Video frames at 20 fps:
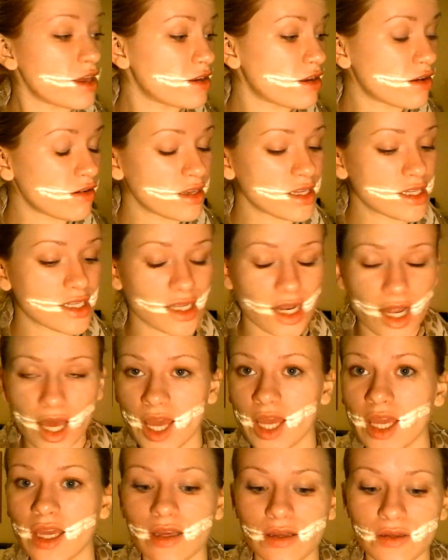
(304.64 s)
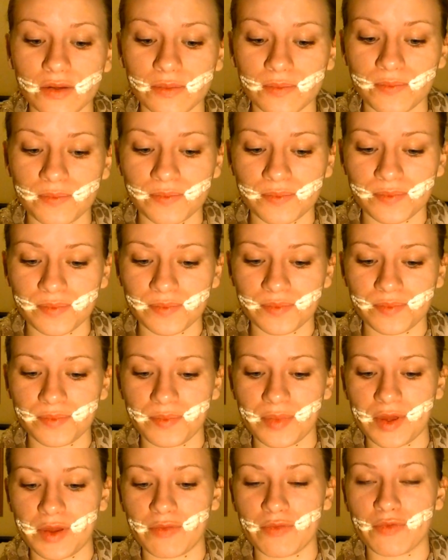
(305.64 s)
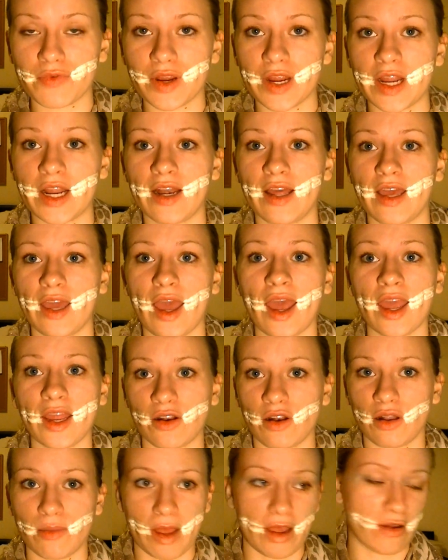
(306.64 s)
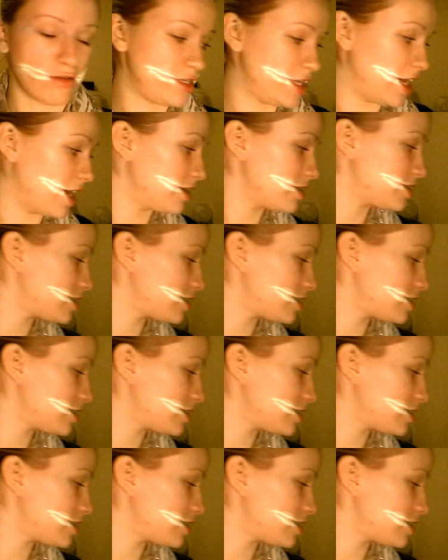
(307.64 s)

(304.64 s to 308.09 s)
You don't need to like be really anal about it.